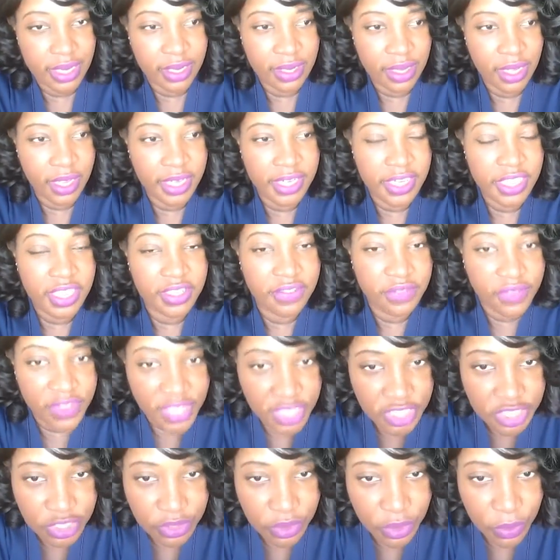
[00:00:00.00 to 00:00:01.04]

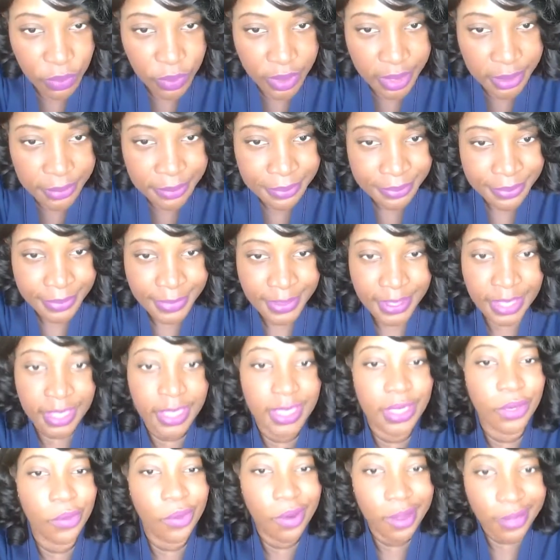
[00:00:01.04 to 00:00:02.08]
unconventional one,
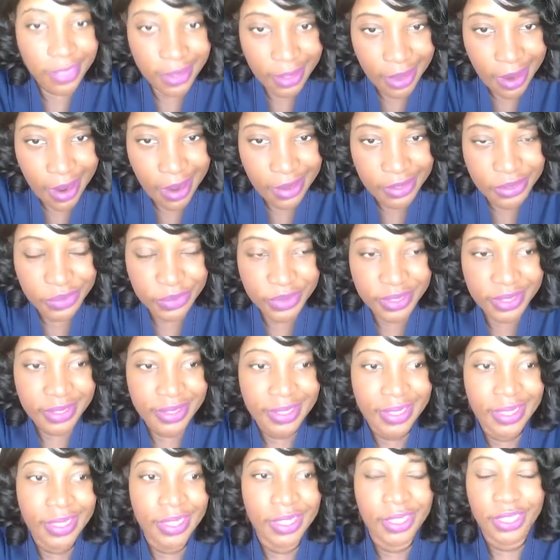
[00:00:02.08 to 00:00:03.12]
the unorthodox one,
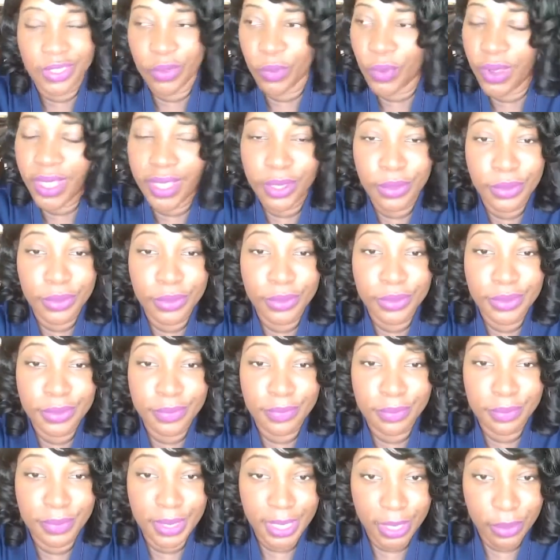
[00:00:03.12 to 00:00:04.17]
the one who's
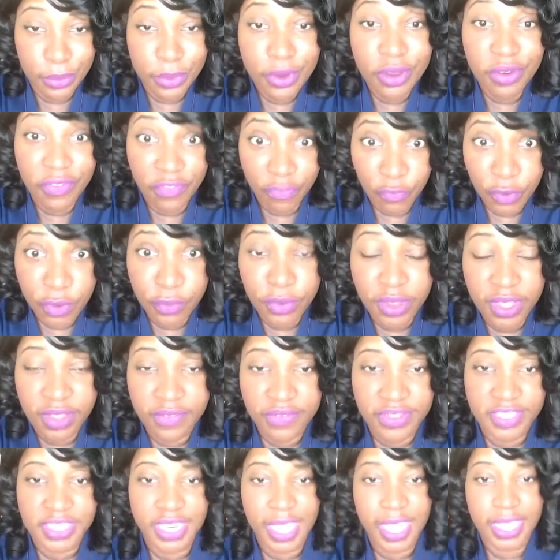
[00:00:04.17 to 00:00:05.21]
being real free with
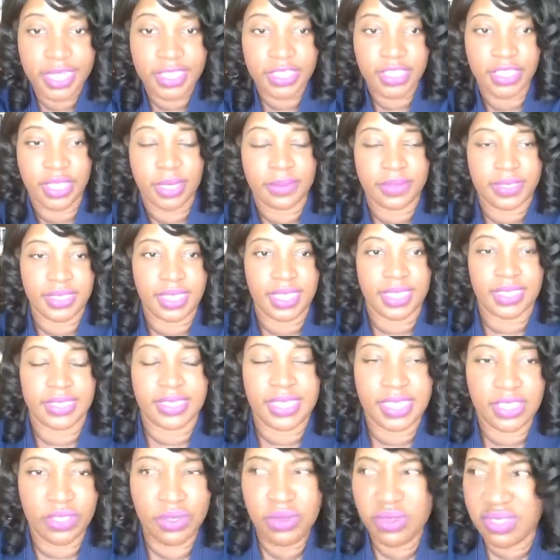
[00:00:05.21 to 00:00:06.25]
her vagina jumps in and
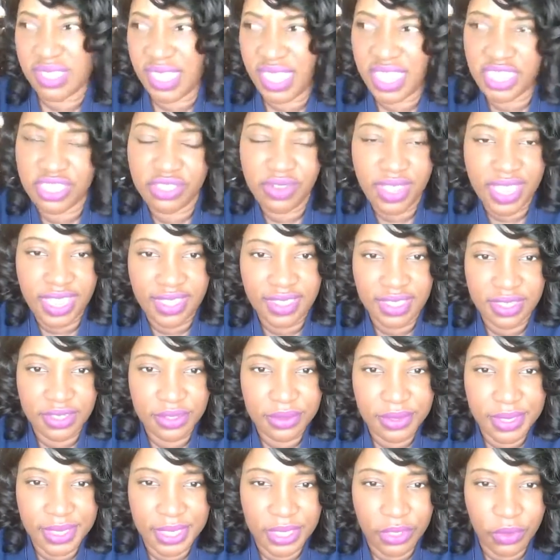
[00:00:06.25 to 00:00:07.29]
says, who says you have to
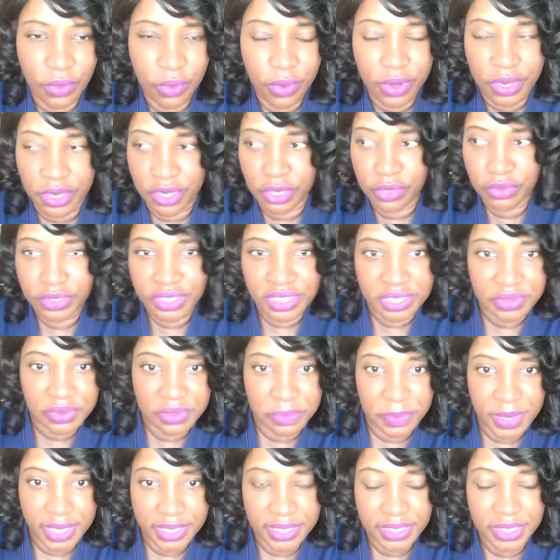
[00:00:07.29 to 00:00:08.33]
do it in order? No
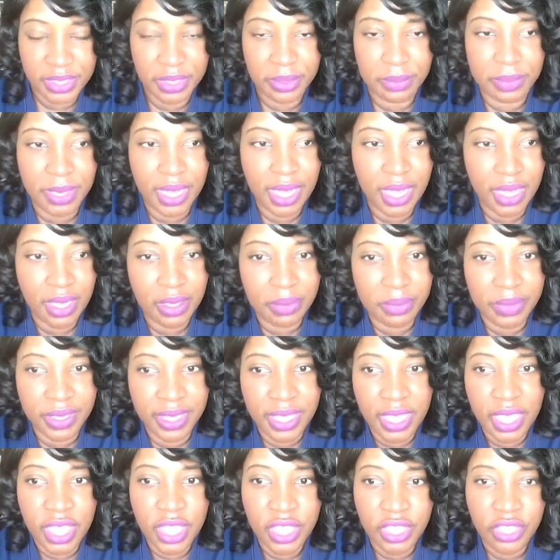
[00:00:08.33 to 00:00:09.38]
disrespect to your mom,
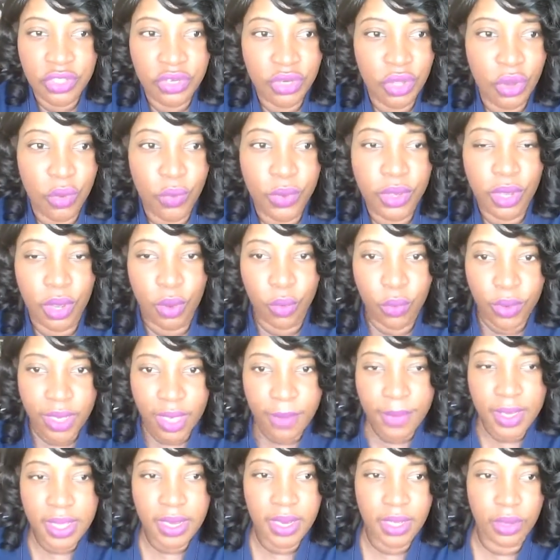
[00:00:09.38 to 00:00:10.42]
but we are
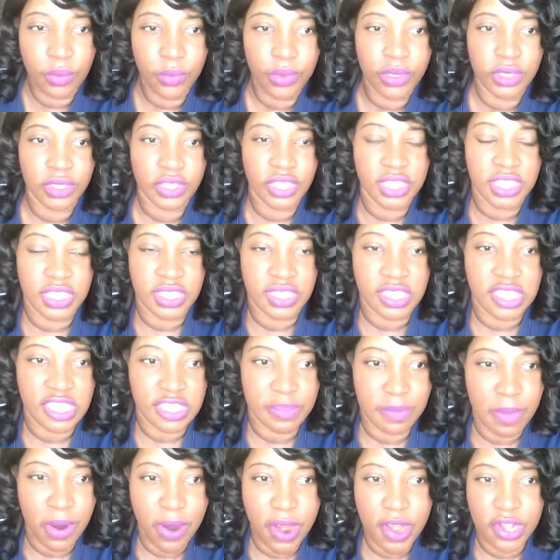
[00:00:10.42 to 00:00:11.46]
women and we are just as
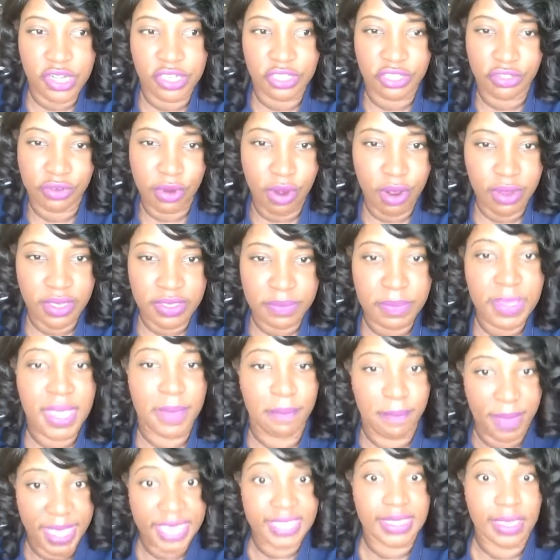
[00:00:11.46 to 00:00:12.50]
smart and strong as
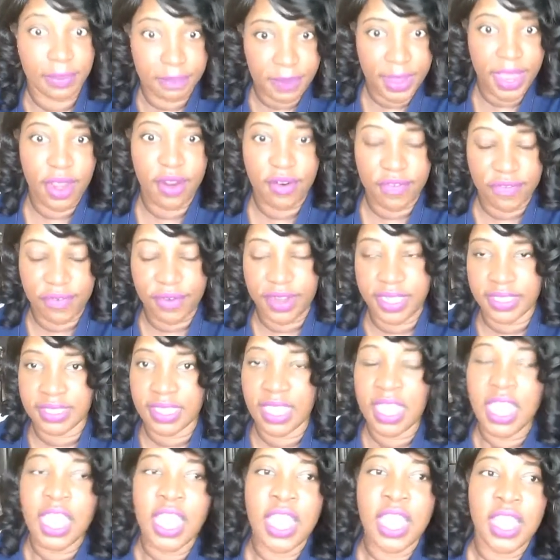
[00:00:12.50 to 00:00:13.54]
men, based on
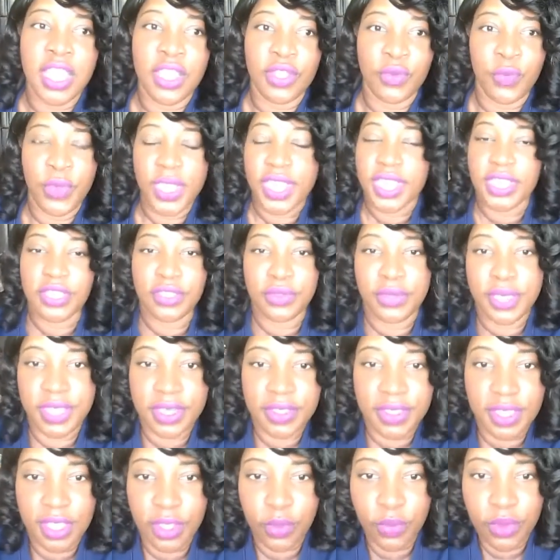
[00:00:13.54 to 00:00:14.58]
paraphrasing. We can do
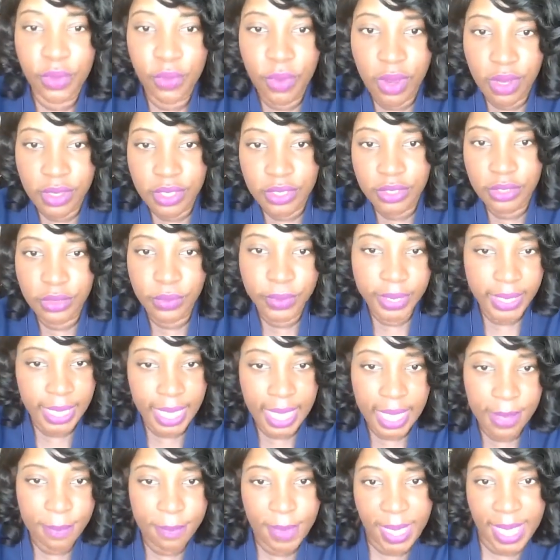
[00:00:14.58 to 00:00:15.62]
anything we want to do. We can
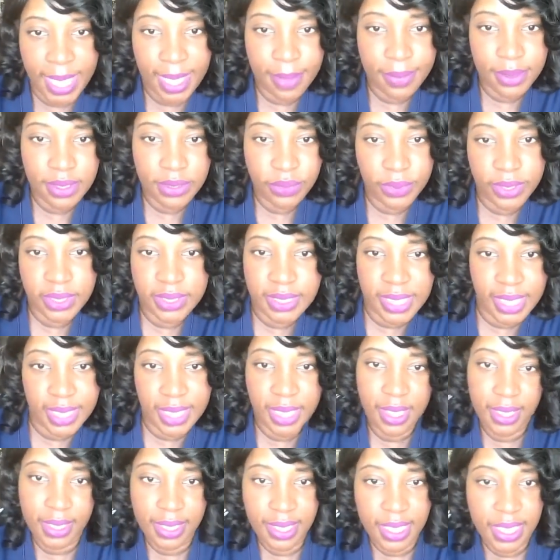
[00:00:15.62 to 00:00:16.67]
have babies. We can take
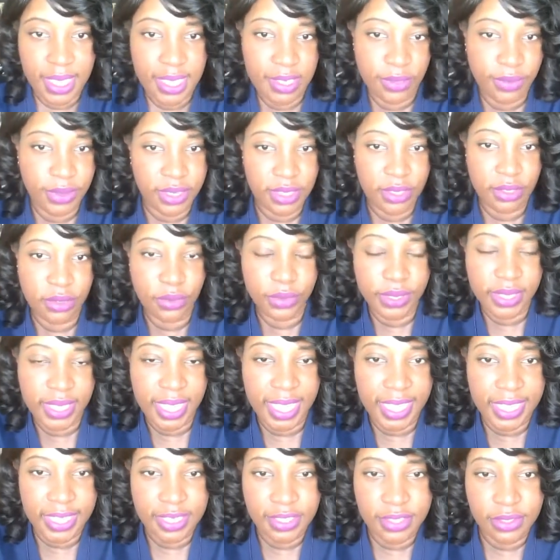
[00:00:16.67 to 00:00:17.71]
care of kids. We can do what
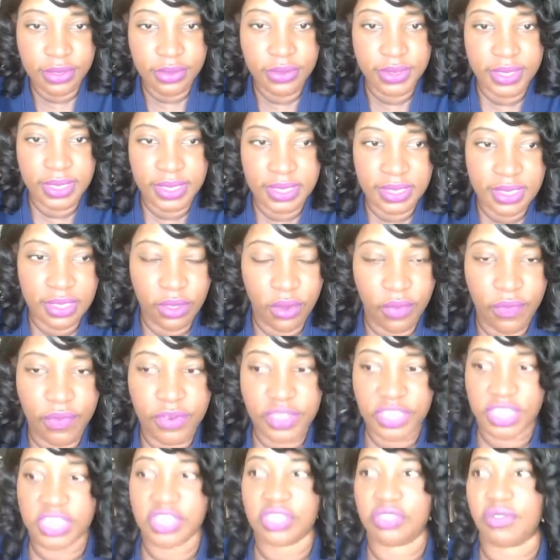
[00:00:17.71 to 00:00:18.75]
they can do and so
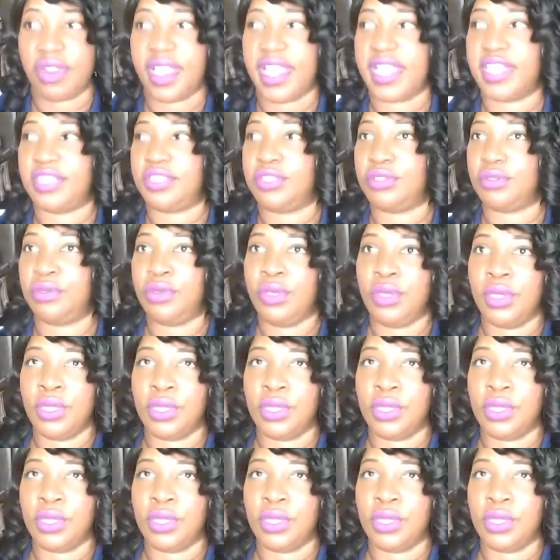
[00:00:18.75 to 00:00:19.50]
forth. She's trying to